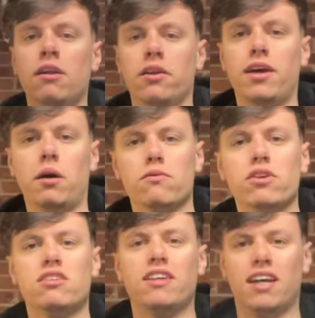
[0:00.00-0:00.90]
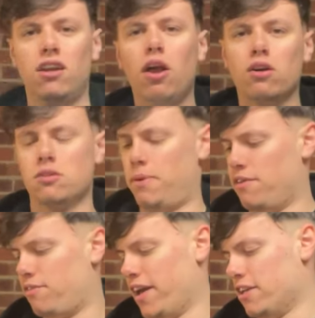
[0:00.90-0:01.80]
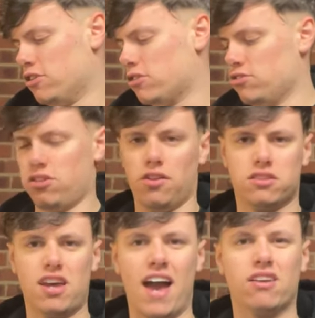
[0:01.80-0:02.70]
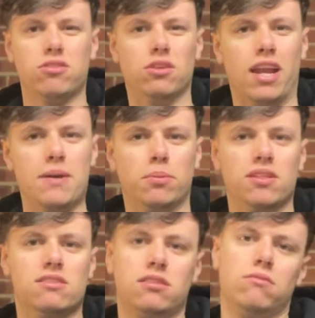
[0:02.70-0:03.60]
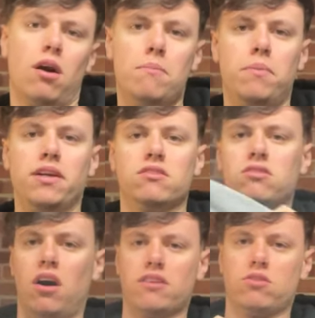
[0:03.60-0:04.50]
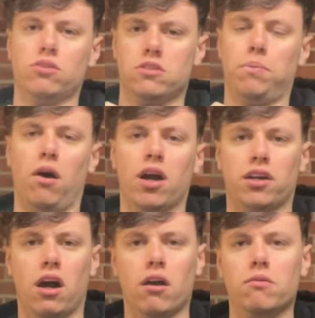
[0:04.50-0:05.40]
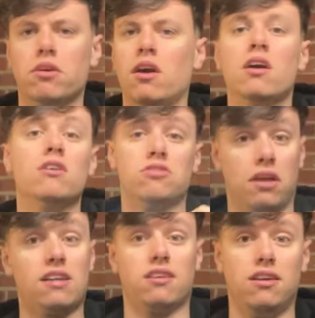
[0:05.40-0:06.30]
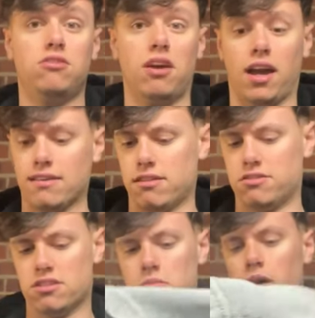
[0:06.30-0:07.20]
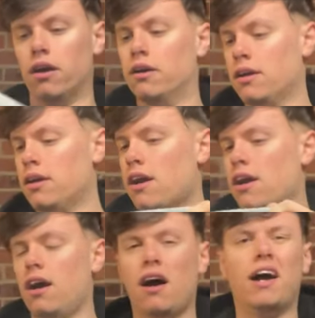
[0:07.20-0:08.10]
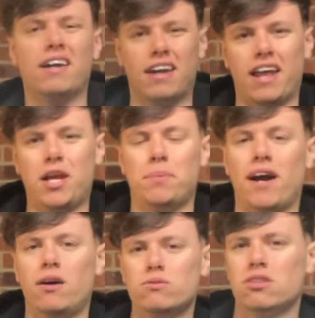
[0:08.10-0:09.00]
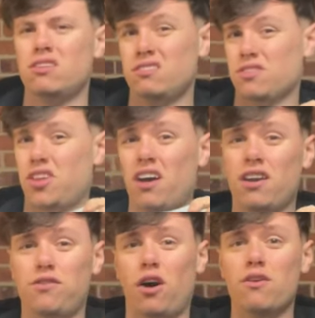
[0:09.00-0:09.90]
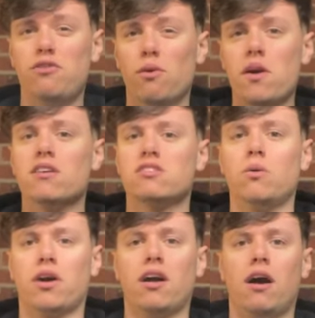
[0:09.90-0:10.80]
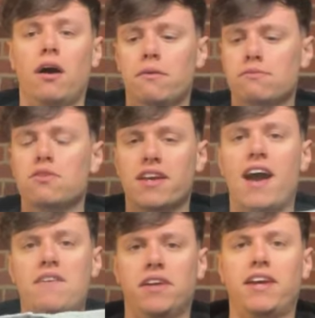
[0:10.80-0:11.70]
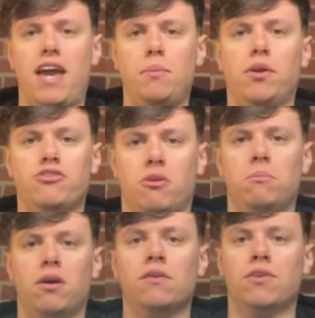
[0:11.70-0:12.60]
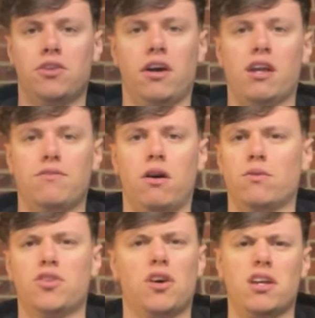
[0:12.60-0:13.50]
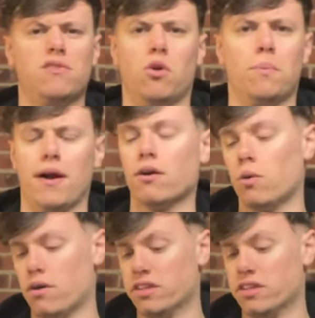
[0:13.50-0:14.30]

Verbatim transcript: now originally it looked a bit fake just because like the text on the label didn't seem right but inside it's got the supplier code so that's how you check it's legitimate. Again, eight pound, 35, 40. I sold like a really heavy cable knit jumper for 35 or 34 pound quite